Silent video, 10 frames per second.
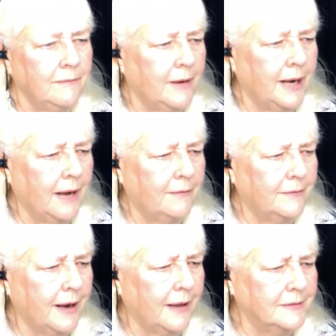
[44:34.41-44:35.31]

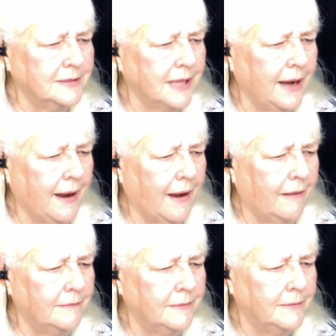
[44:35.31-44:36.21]
whatever else I
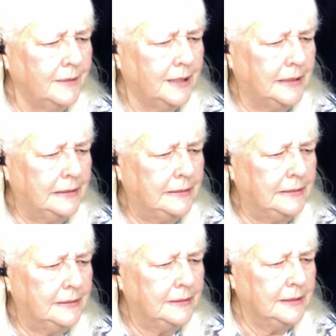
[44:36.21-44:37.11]
have.
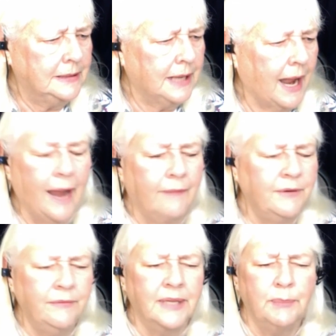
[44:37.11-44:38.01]
I
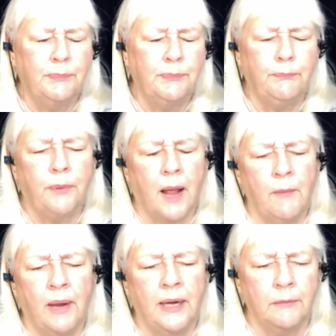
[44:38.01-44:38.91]
haven't really brought
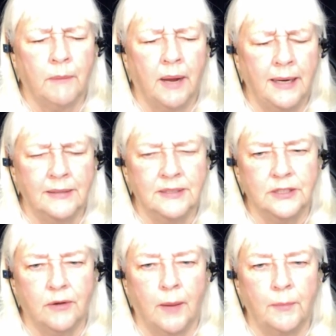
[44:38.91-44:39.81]
my
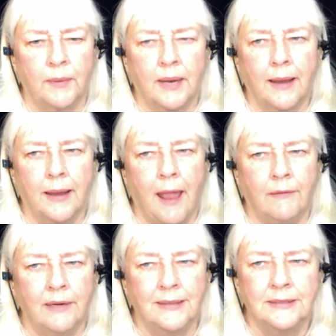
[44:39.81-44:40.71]
Instagram
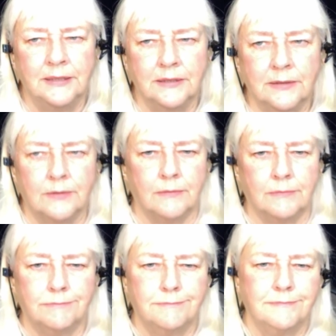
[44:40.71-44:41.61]
account into
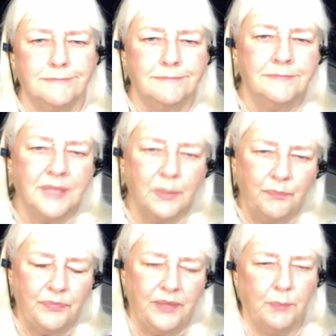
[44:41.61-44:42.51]

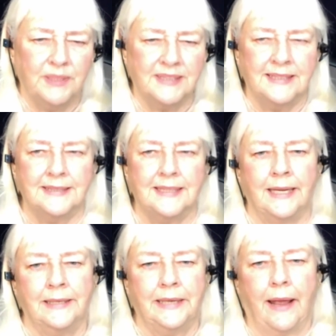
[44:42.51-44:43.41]
the business
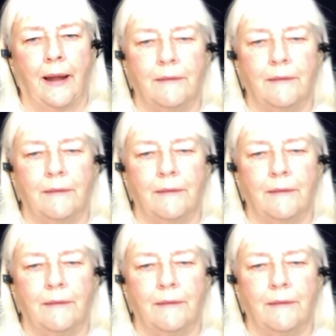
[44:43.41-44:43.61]
end yet.